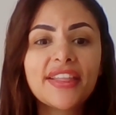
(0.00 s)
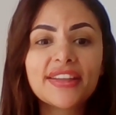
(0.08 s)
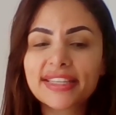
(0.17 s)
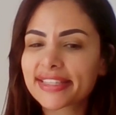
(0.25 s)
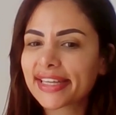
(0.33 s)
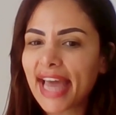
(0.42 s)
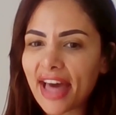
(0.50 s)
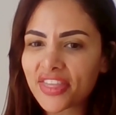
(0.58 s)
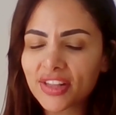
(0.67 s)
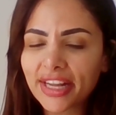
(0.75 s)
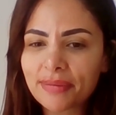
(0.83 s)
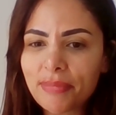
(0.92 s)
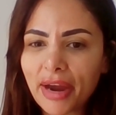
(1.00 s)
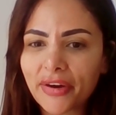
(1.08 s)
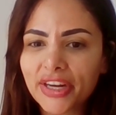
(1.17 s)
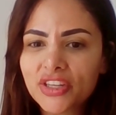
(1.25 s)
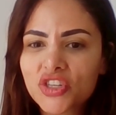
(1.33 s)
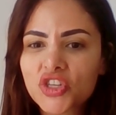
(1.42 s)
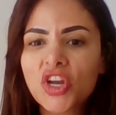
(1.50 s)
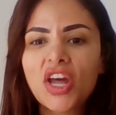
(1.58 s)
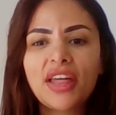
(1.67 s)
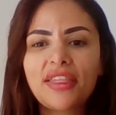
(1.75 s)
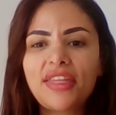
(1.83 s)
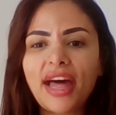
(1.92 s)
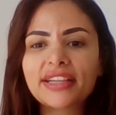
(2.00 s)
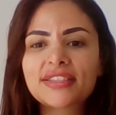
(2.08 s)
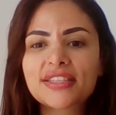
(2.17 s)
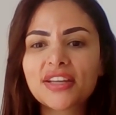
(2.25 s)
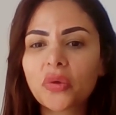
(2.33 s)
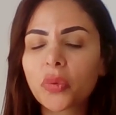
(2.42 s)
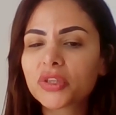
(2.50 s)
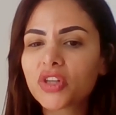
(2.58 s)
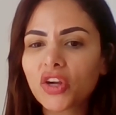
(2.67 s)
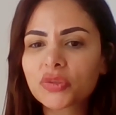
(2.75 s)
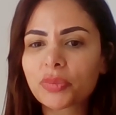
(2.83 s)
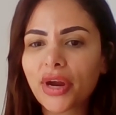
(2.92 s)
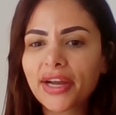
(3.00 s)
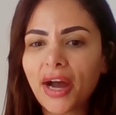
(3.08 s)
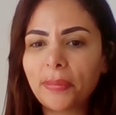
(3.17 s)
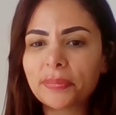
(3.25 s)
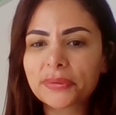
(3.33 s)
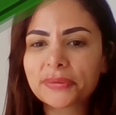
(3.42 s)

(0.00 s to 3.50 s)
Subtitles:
this is a Catholic marriage that will not break up.